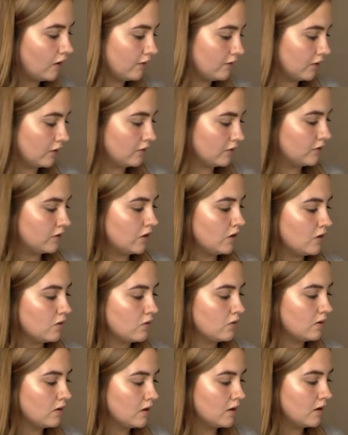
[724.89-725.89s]
So 2
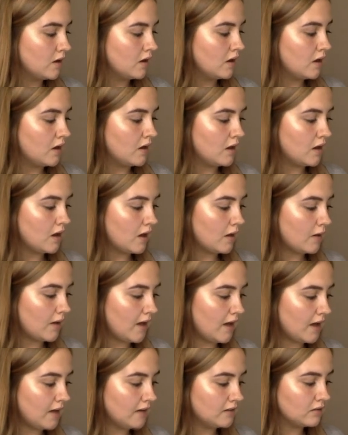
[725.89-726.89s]

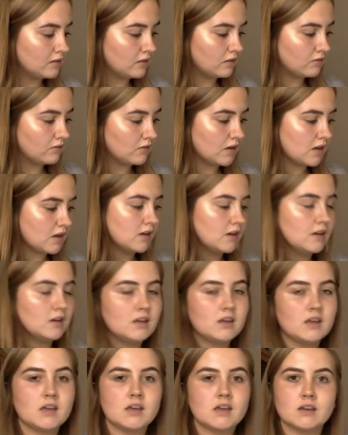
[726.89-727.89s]
add 3
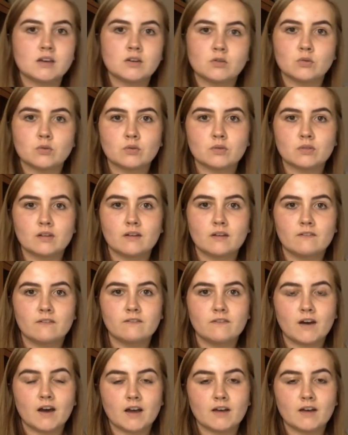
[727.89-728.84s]
equals 5.